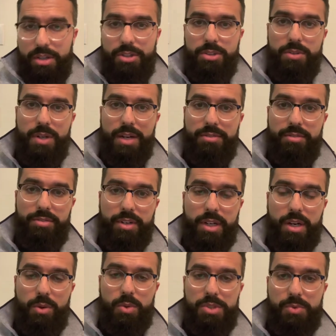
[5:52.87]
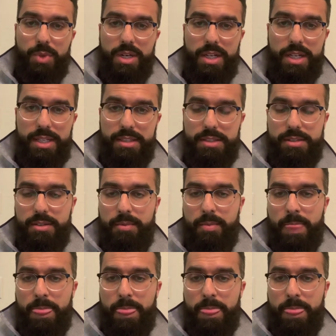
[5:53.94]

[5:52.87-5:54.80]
You have to figure out which one it is.